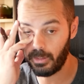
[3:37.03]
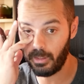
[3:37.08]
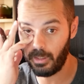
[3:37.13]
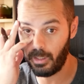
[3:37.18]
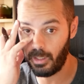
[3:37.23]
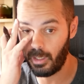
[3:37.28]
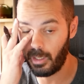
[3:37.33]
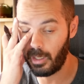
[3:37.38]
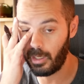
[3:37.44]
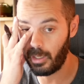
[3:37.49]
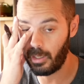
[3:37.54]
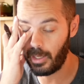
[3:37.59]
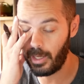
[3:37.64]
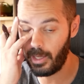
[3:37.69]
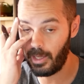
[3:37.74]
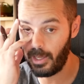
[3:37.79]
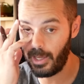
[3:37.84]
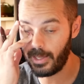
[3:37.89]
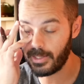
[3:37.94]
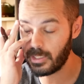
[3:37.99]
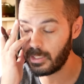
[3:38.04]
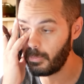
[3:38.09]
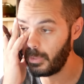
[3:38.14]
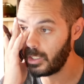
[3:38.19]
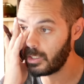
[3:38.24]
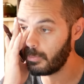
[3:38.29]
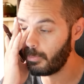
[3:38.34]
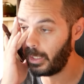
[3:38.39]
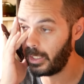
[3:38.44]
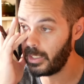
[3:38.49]

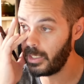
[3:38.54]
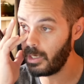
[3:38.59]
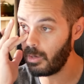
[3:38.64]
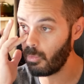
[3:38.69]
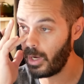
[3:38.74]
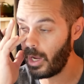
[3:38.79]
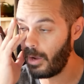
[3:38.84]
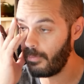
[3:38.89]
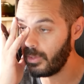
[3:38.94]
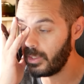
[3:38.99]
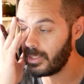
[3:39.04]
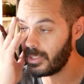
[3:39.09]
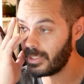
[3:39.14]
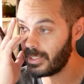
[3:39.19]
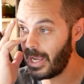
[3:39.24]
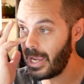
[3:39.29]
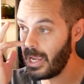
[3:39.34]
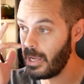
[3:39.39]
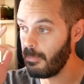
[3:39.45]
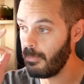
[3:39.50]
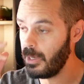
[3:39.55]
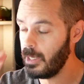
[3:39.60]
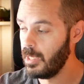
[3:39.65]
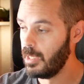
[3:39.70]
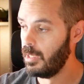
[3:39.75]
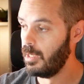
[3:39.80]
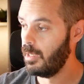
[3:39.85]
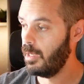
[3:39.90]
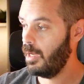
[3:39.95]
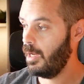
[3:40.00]
estimates, but here we have the same
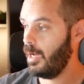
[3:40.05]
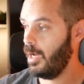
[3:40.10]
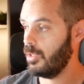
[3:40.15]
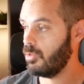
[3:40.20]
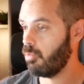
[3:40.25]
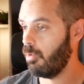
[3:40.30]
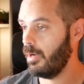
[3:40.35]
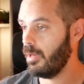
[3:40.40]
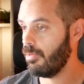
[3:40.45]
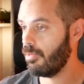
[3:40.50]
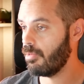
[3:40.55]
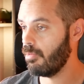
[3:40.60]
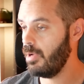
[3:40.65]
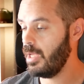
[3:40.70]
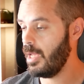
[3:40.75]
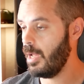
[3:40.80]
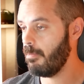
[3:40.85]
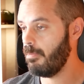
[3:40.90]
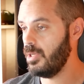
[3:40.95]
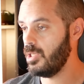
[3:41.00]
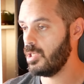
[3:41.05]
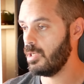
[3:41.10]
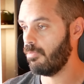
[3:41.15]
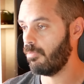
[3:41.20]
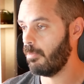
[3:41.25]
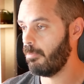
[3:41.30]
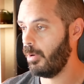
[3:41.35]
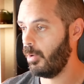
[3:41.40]
23 mpg for